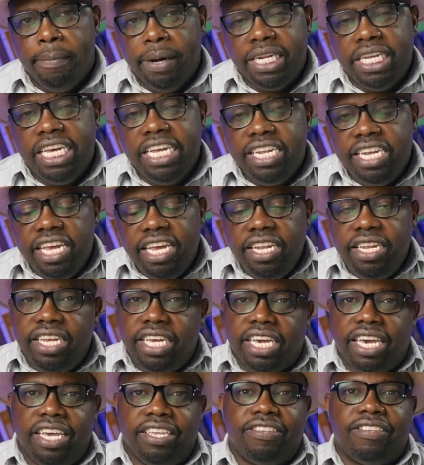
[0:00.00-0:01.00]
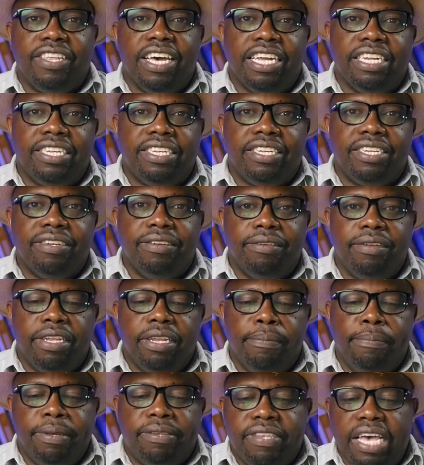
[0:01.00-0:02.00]
But it indicates that
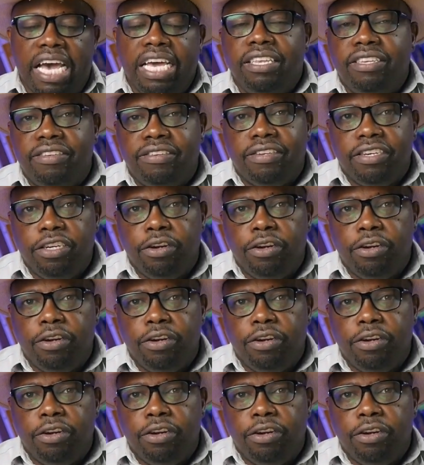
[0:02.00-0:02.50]
besides